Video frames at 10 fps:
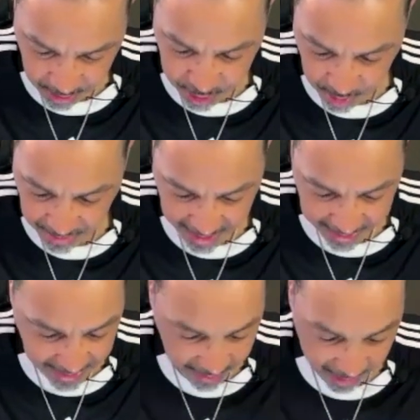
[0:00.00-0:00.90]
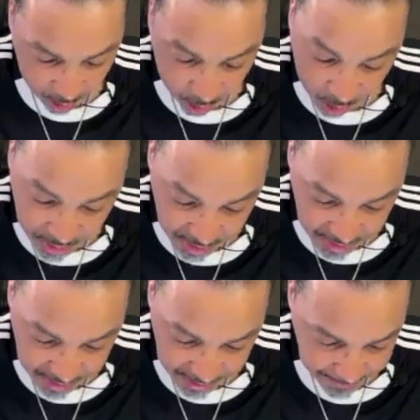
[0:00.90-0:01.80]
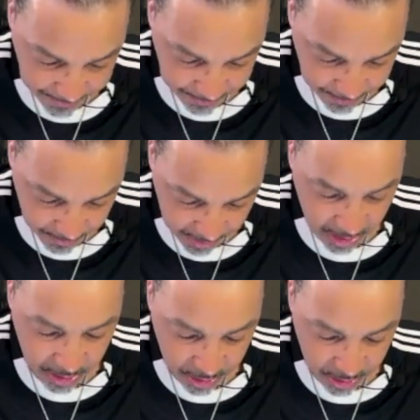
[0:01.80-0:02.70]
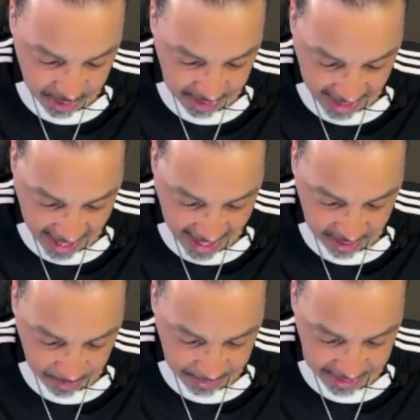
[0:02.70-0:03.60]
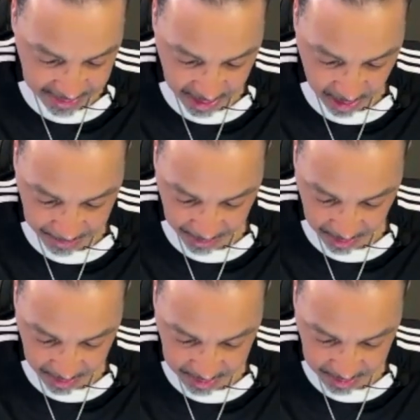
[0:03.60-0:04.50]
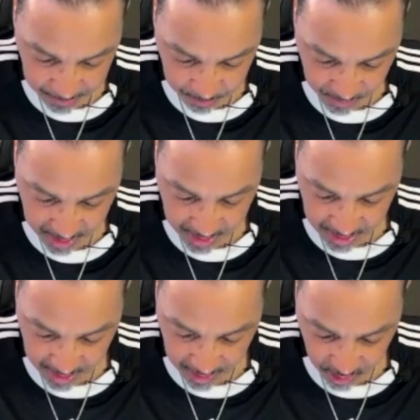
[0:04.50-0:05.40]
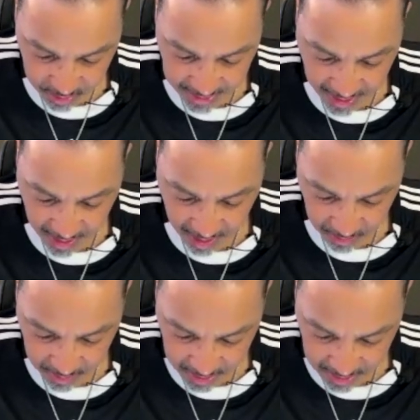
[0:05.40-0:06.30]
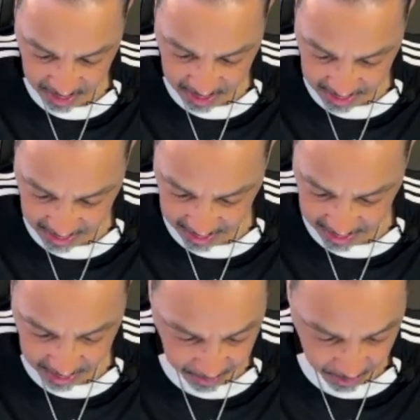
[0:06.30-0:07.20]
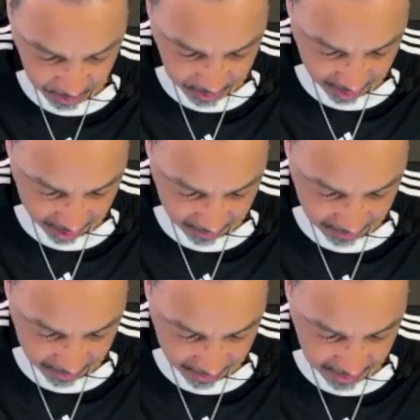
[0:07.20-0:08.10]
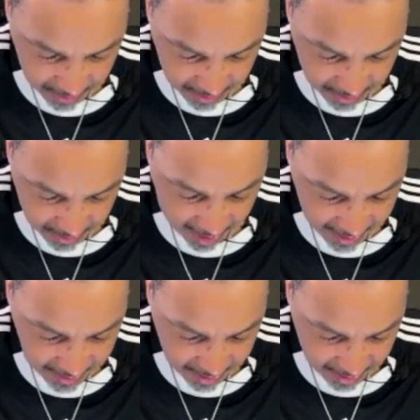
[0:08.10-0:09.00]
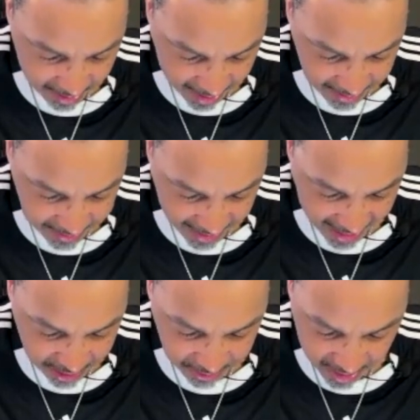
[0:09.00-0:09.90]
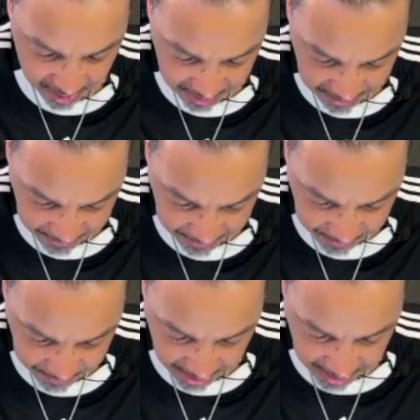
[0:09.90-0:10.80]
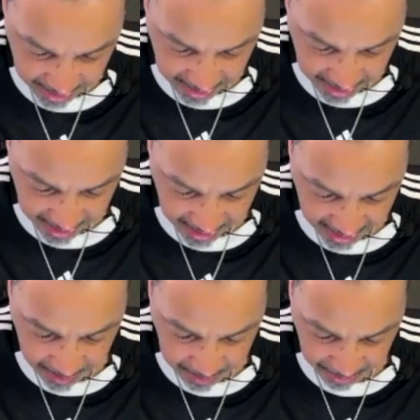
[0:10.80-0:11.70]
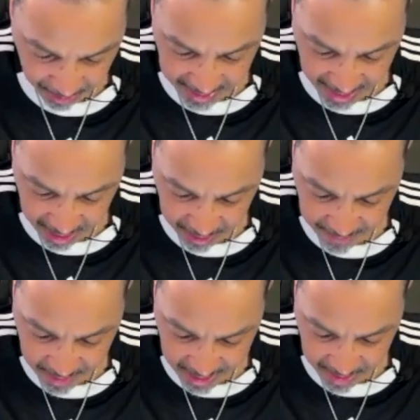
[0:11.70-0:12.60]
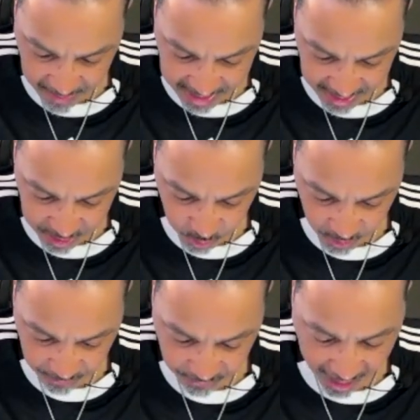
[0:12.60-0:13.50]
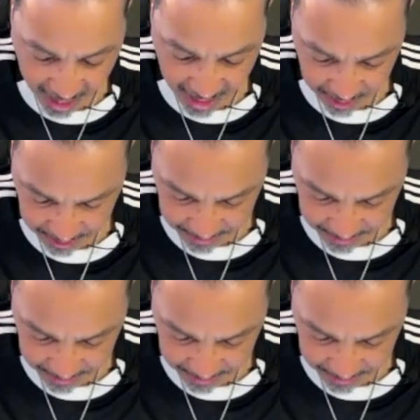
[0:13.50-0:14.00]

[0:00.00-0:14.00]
You should break down their altars. You should dash to pieces their pillars and hew down their symbols of God, the goddess Asherah, and burn their graven images with fire.